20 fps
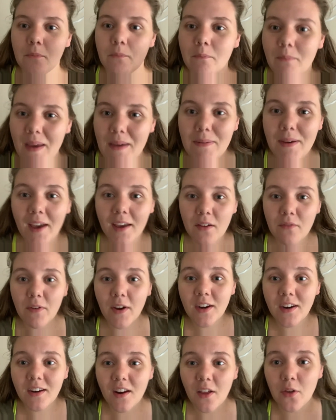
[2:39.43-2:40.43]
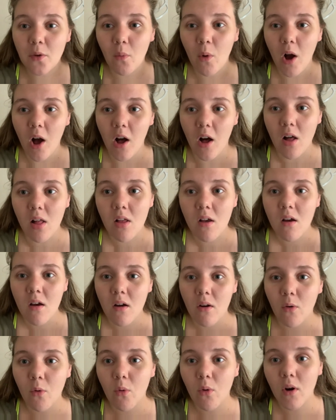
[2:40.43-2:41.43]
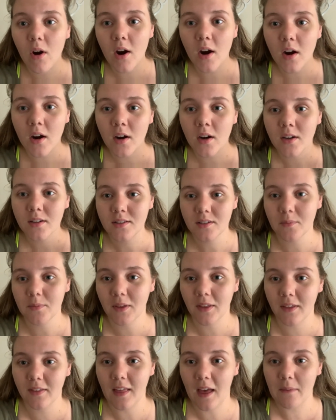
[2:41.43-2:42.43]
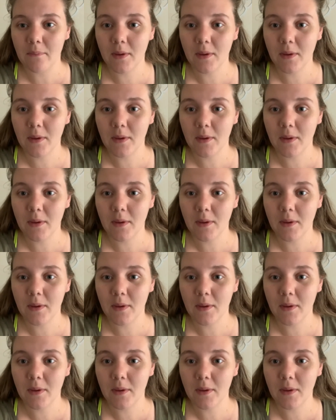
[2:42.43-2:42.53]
maybe I can find another wall or something like that,